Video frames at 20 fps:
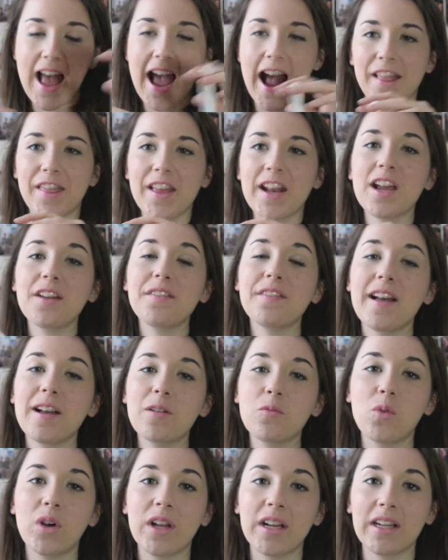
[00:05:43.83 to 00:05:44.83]
And then I
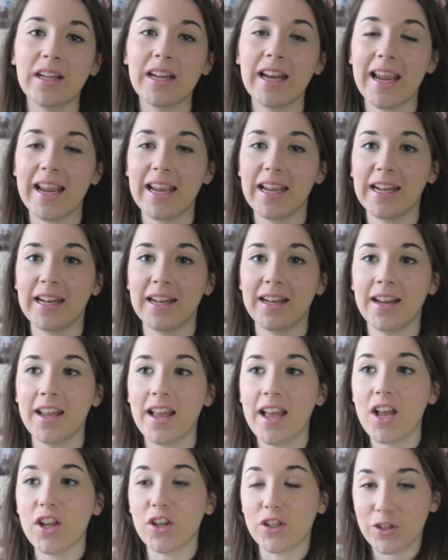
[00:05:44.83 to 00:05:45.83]
found one in
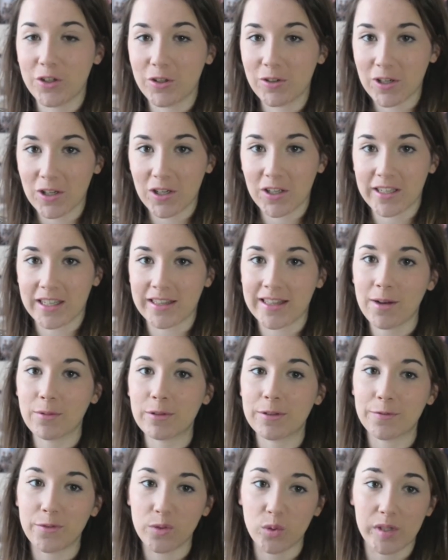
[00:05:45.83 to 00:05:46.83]
New Look, and that
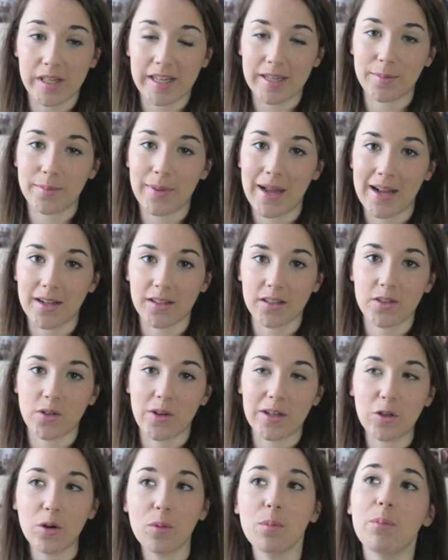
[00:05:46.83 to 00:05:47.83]
was £14. So
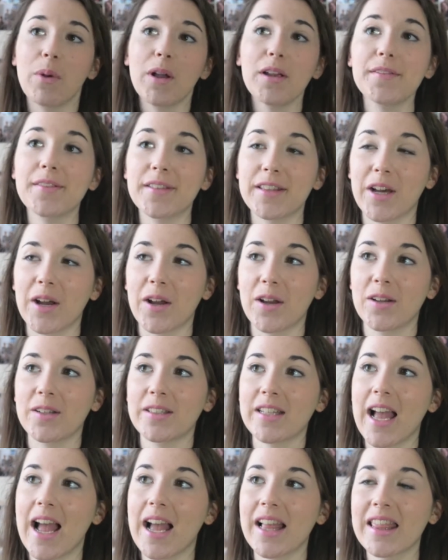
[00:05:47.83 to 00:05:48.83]
I got both of
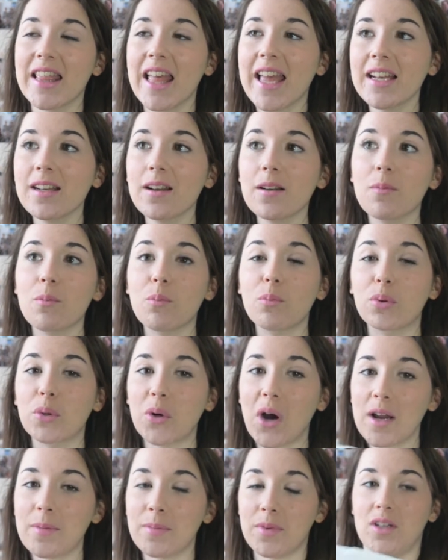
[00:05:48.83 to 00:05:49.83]
those, and then
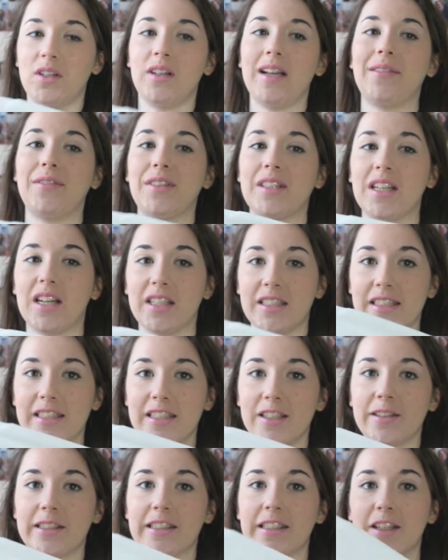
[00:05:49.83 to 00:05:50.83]
Primark have started
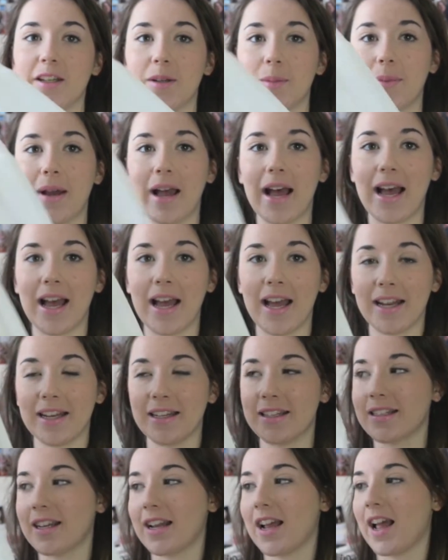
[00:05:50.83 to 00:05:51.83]
doing them,
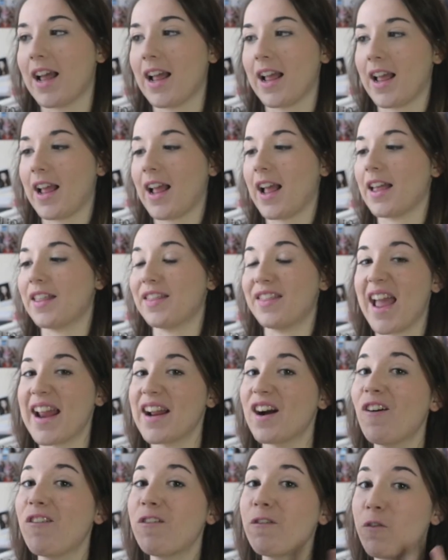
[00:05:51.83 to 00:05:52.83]
and they
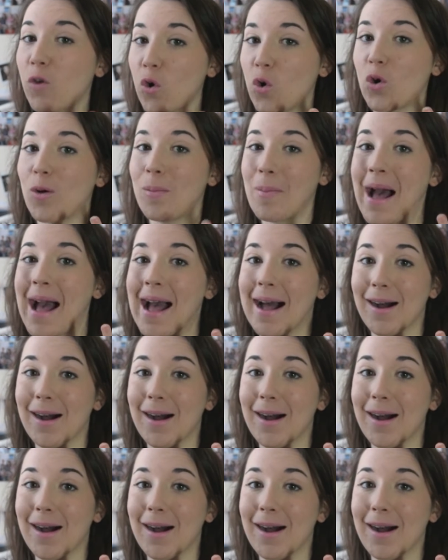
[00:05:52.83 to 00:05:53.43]
are £4.